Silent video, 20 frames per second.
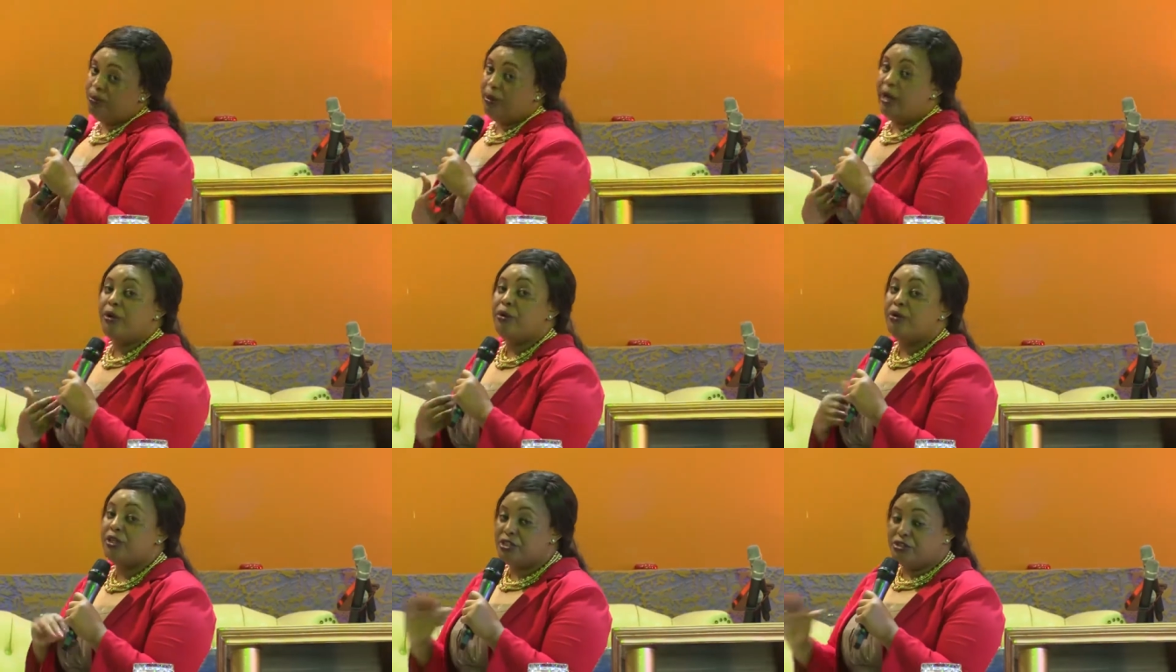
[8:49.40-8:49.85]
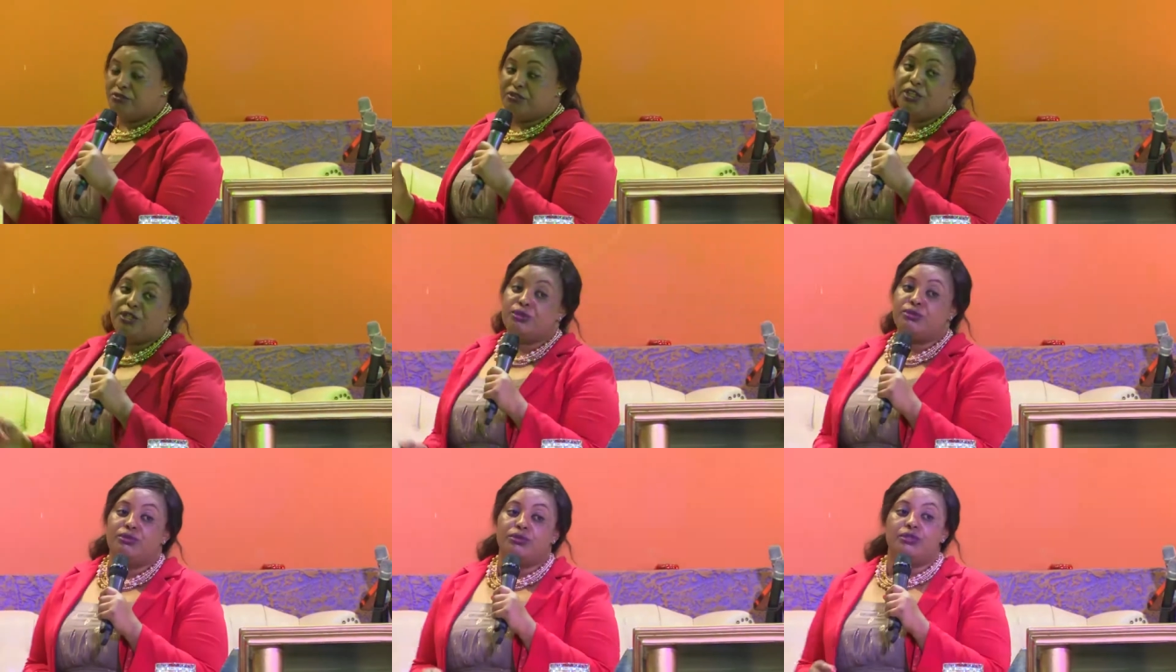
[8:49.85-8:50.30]
My own is
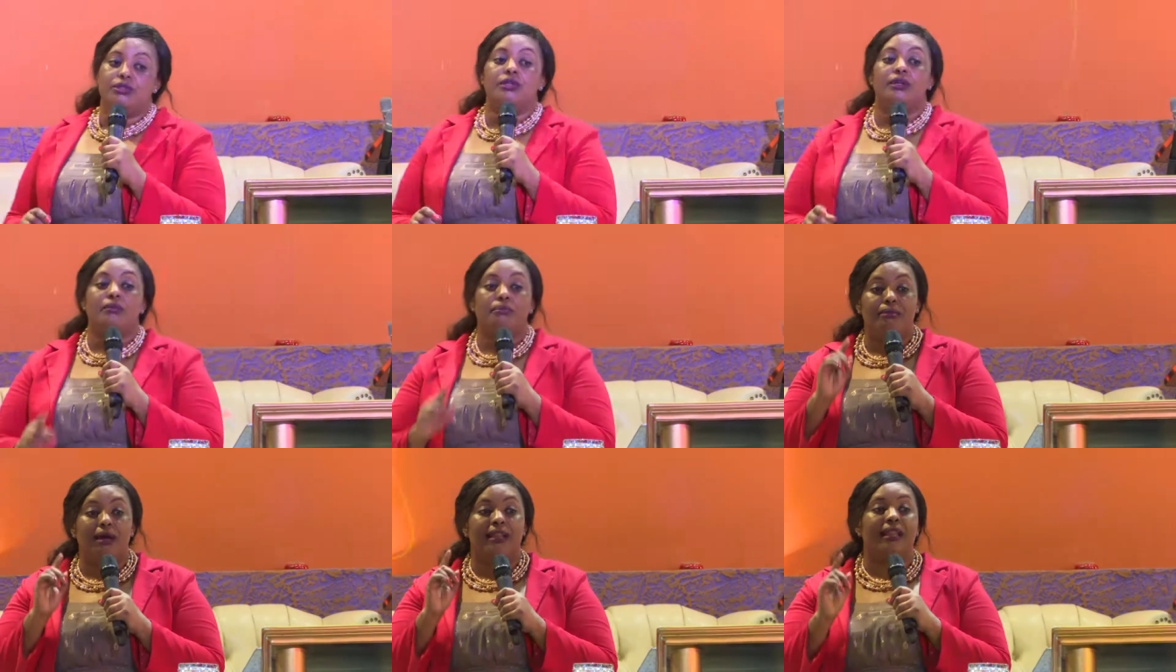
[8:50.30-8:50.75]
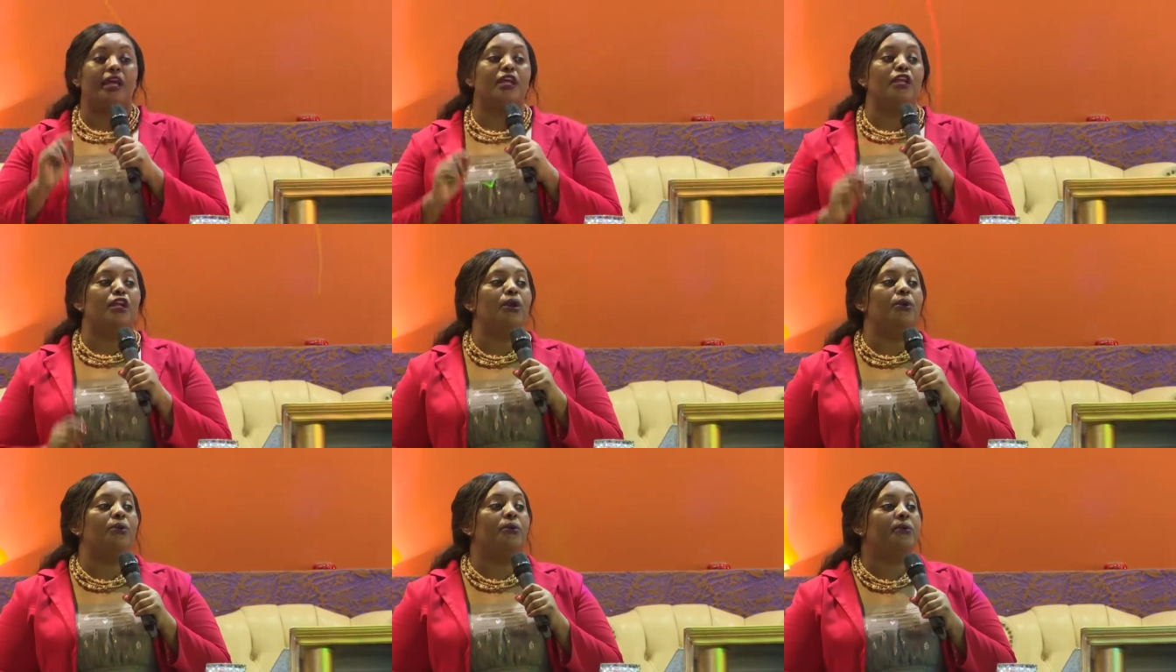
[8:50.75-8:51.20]
very good,
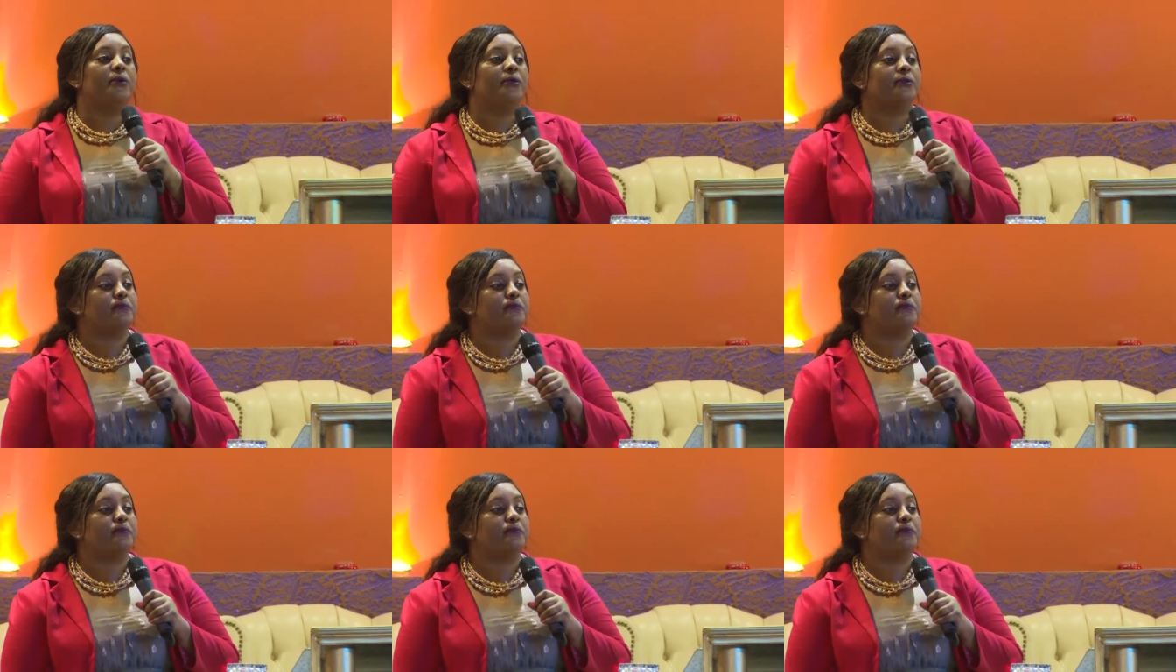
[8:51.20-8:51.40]
mother-in-law.